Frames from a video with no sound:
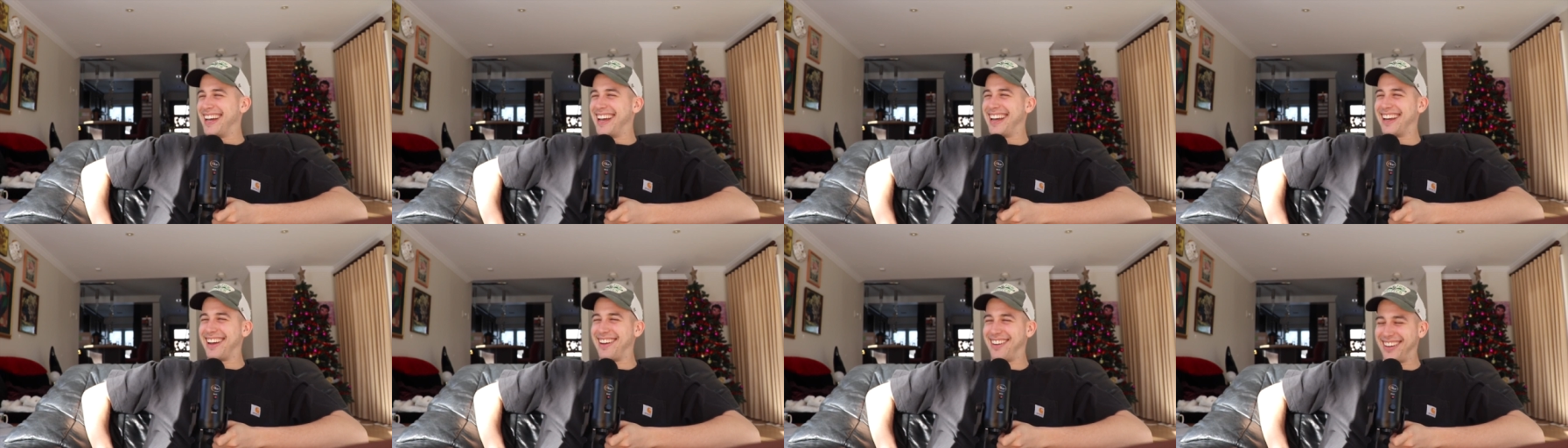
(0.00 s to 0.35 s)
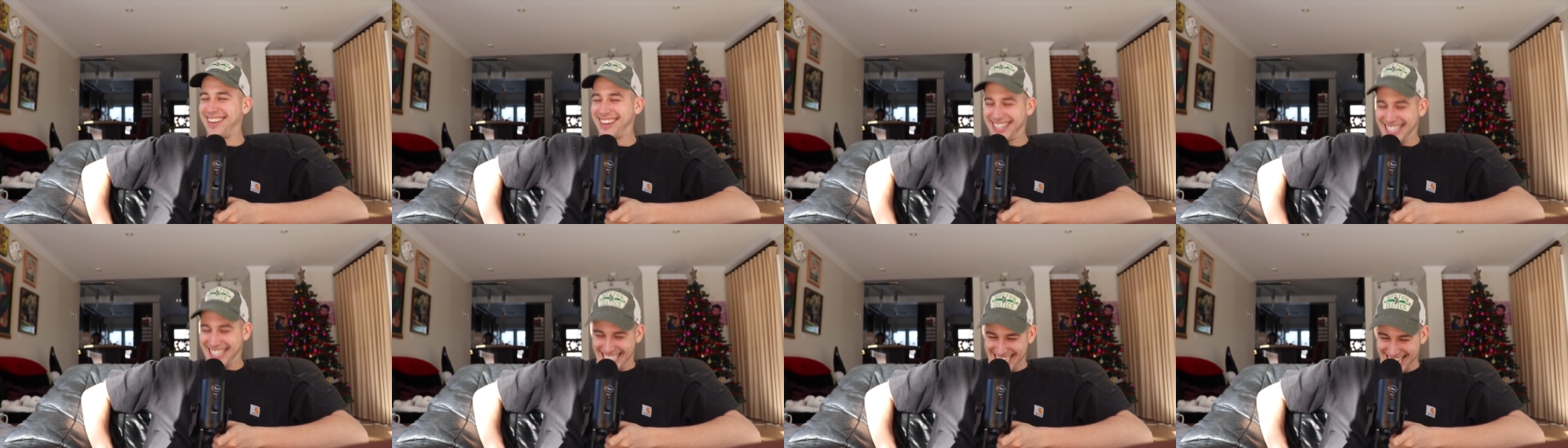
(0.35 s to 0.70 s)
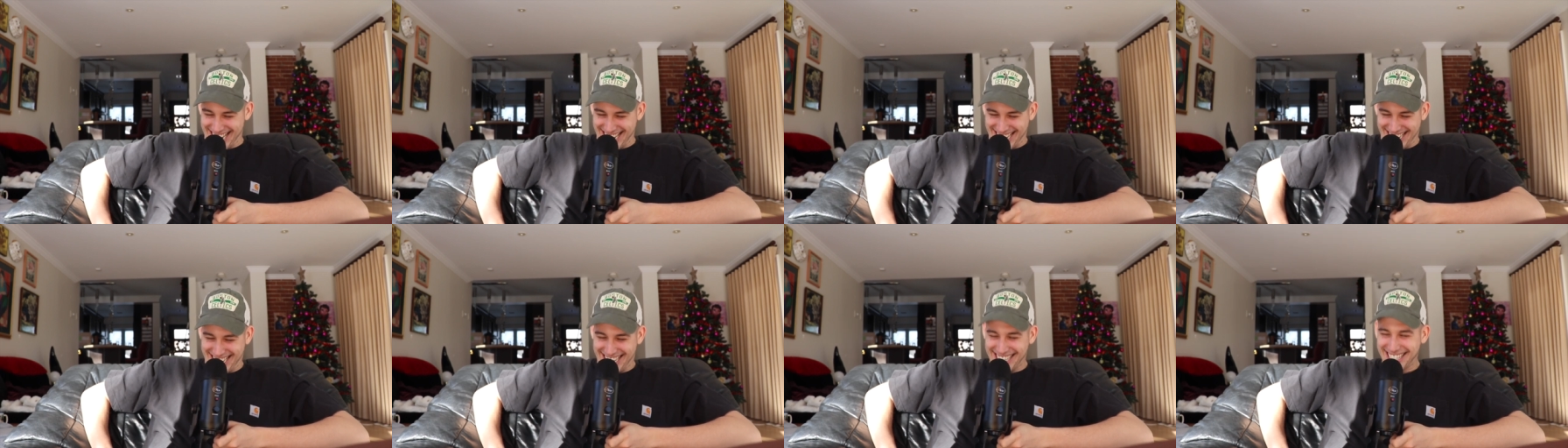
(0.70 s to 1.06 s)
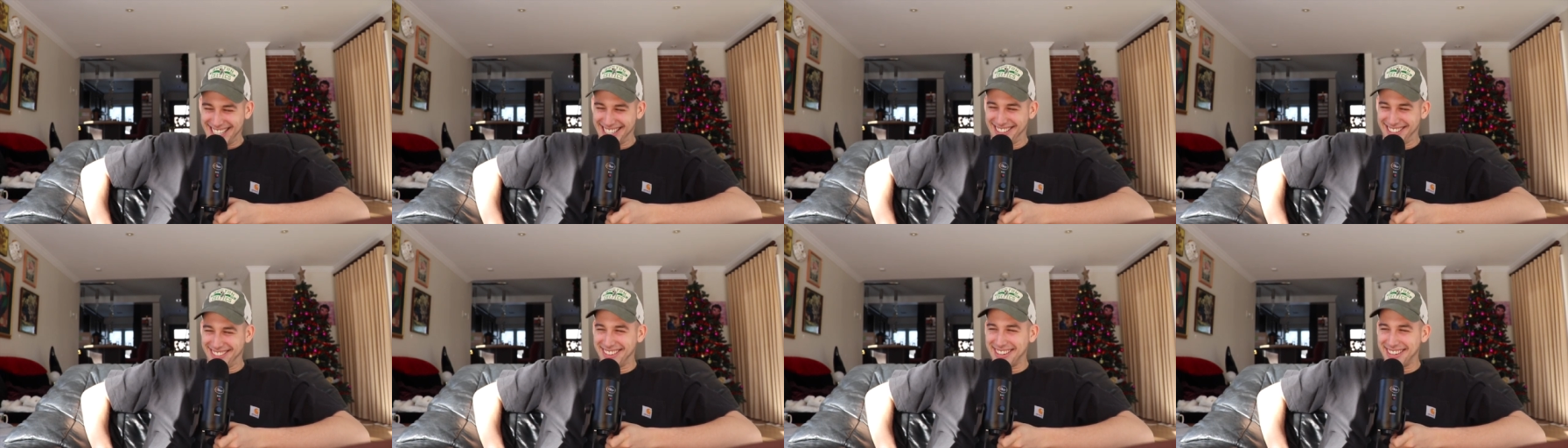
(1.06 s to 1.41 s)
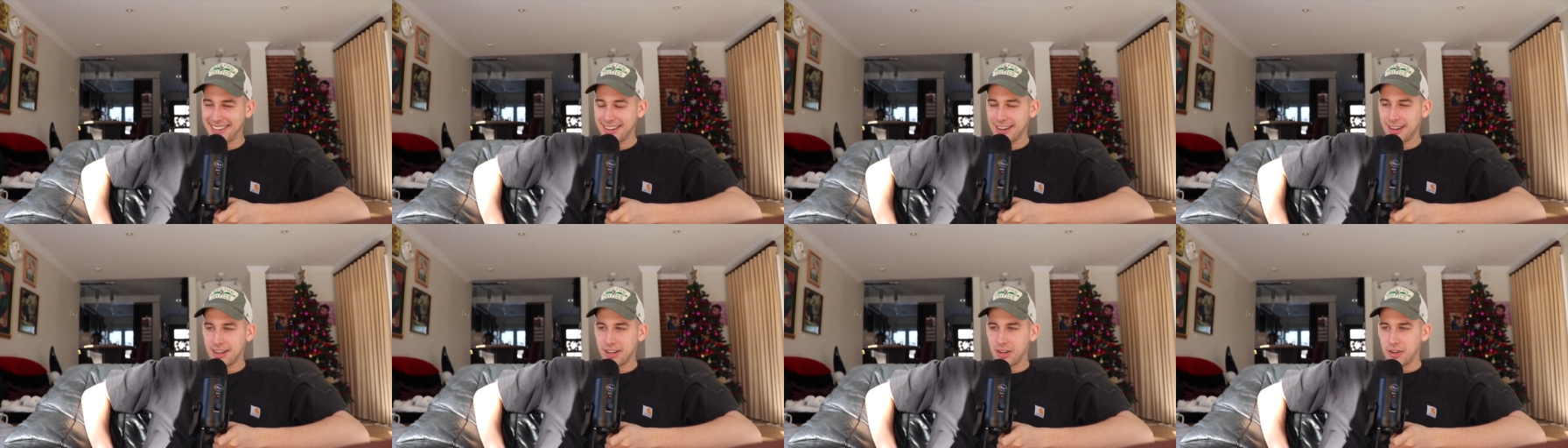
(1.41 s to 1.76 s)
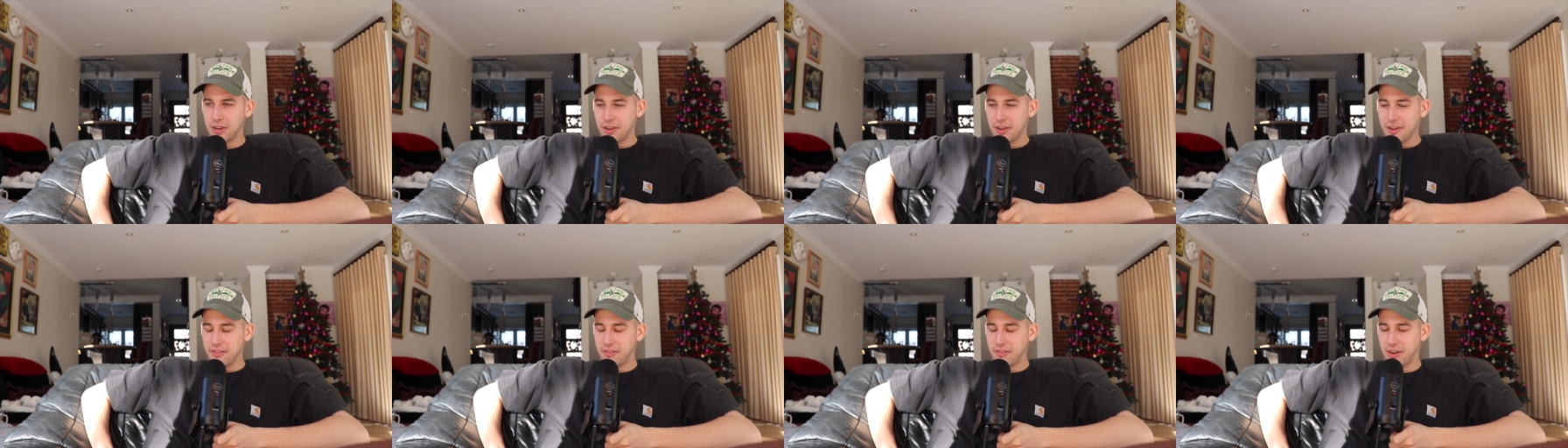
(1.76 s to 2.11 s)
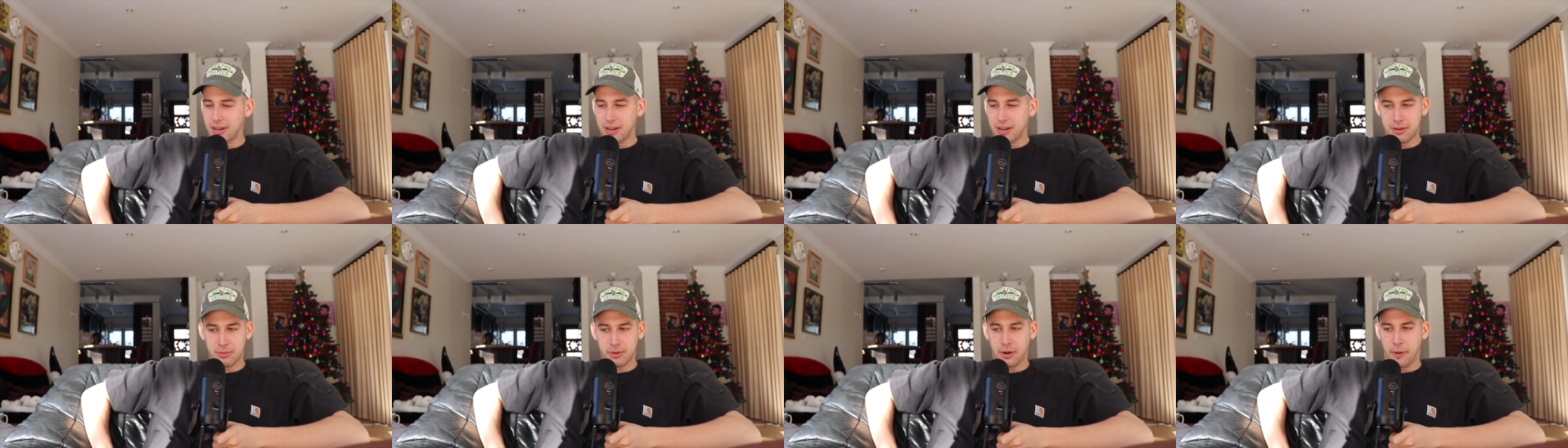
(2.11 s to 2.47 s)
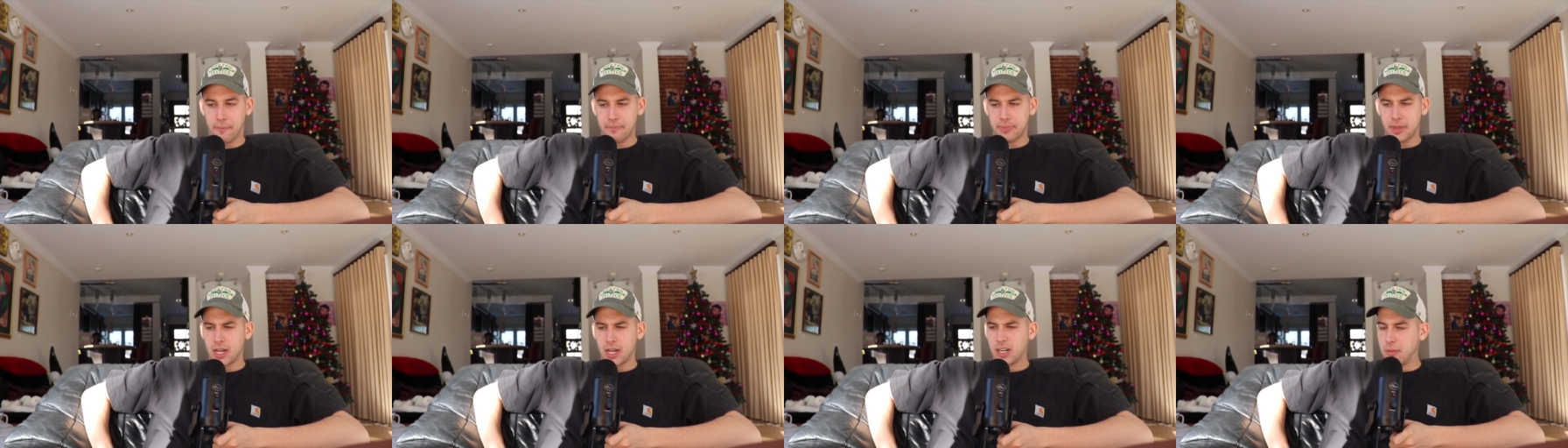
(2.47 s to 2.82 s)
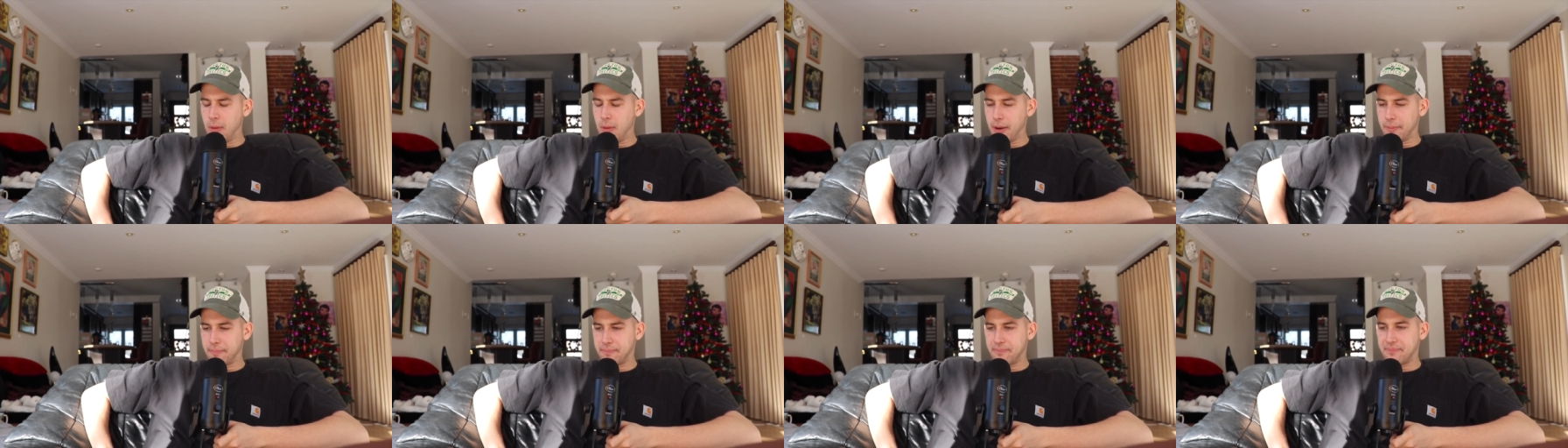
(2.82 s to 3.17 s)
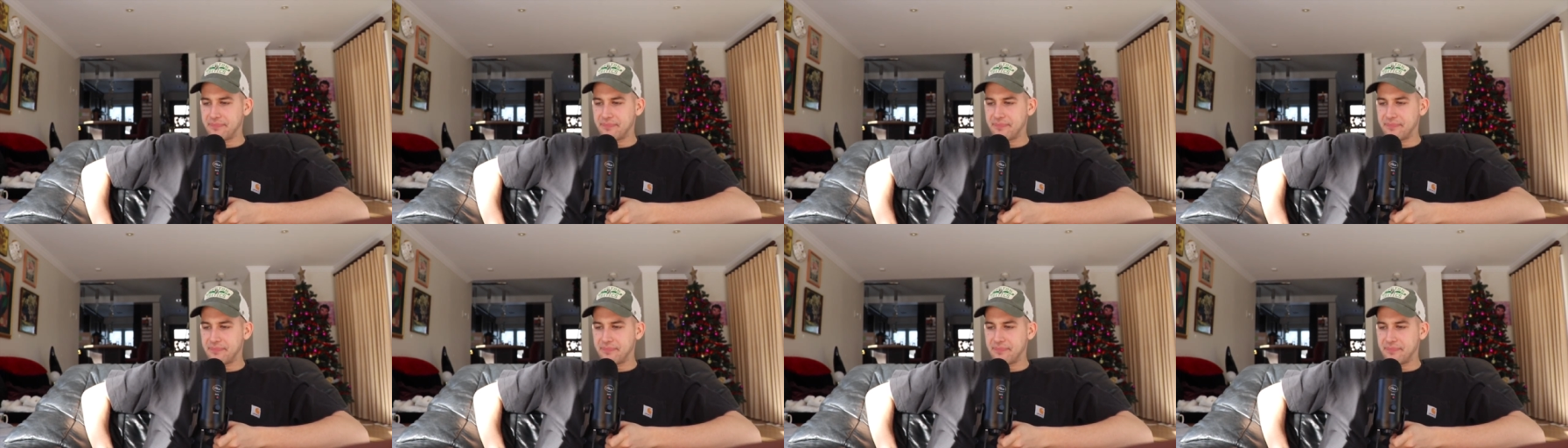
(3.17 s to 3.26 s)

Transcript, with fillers: hang on, I need to do it." Fuck, here we go. Come on.